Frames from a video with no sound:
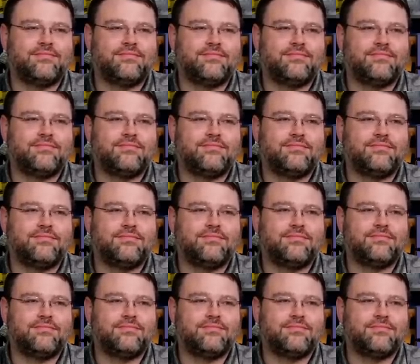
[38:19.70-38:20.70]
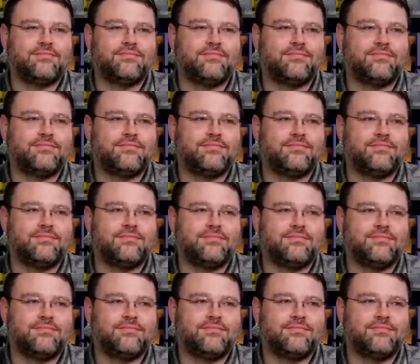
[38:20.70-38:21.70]

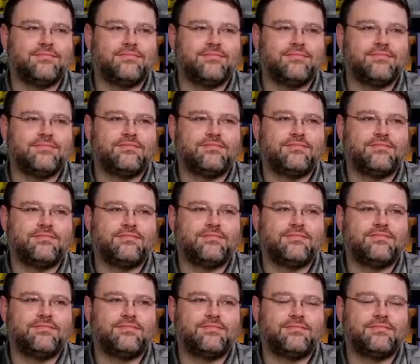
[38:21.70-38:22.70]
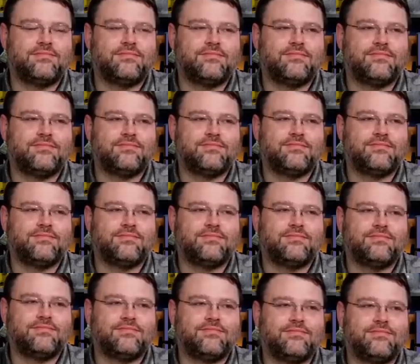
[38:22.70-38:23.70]

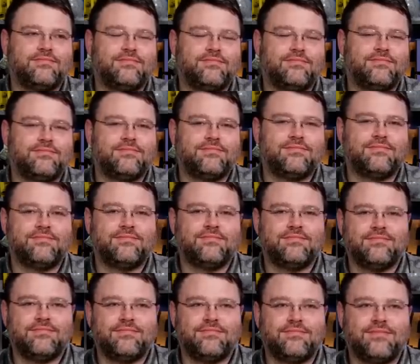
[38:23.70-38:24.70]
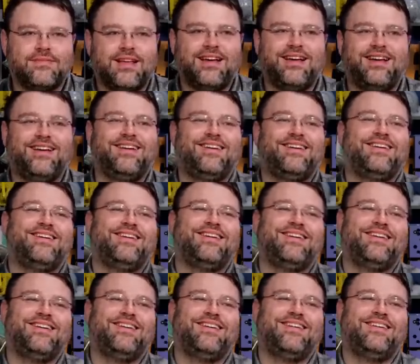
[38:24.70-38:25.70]

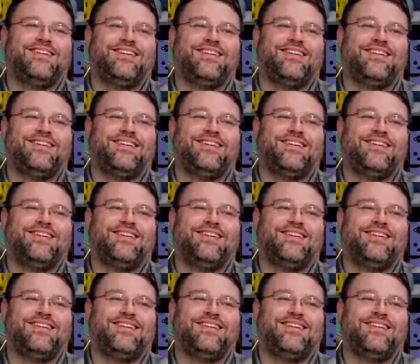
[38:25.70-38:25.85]
[no speech]